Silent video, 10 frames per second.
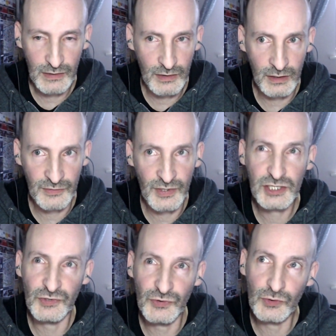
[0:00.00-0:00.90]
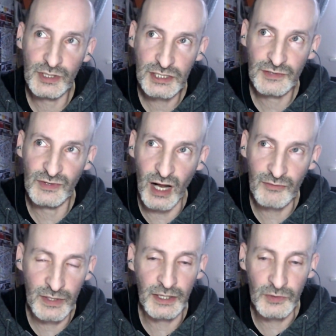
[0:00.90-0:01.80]
Session storage is not
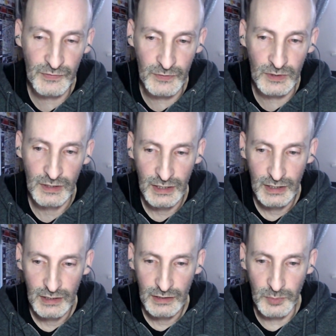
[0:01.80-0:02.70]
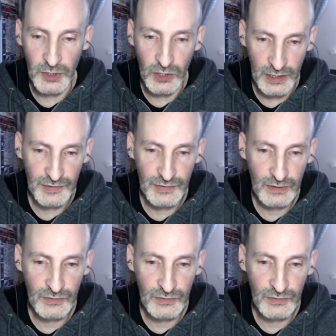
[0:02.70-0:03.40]
very useful, to be honest.